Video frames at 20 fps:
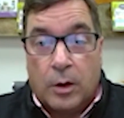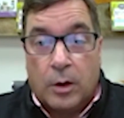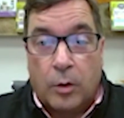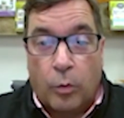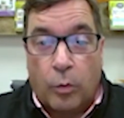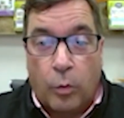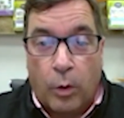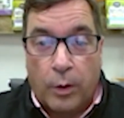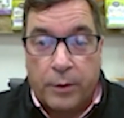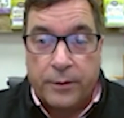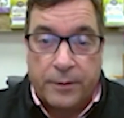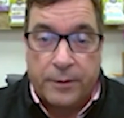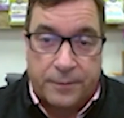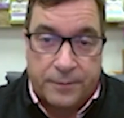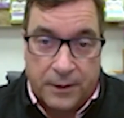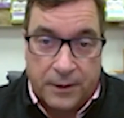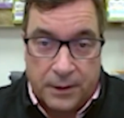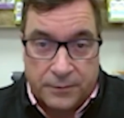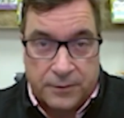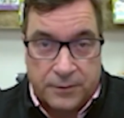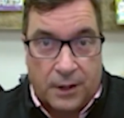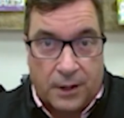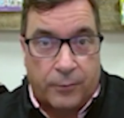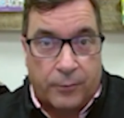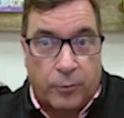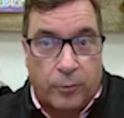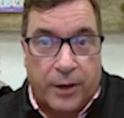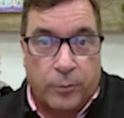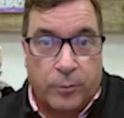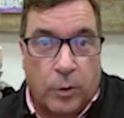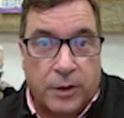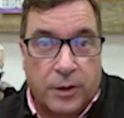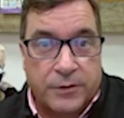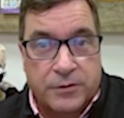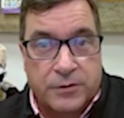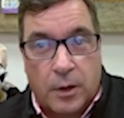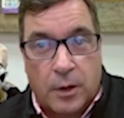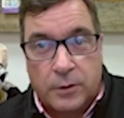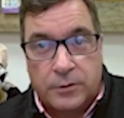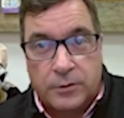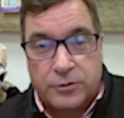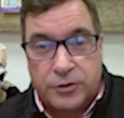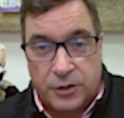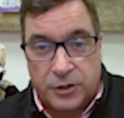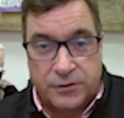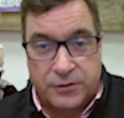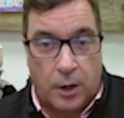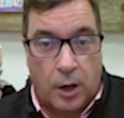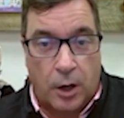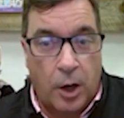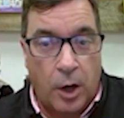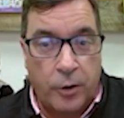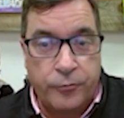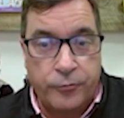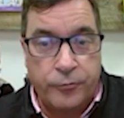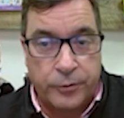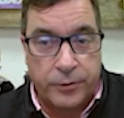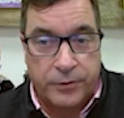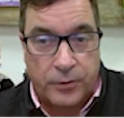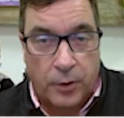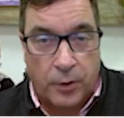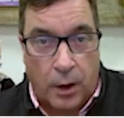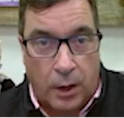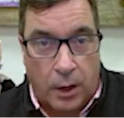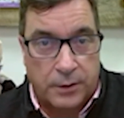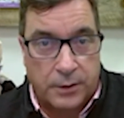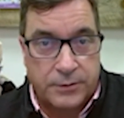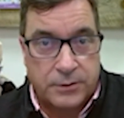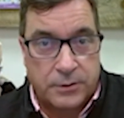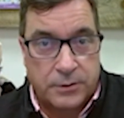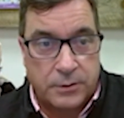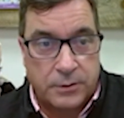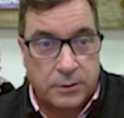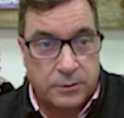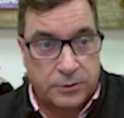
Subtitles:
One of the things that I read was just 100 dogs,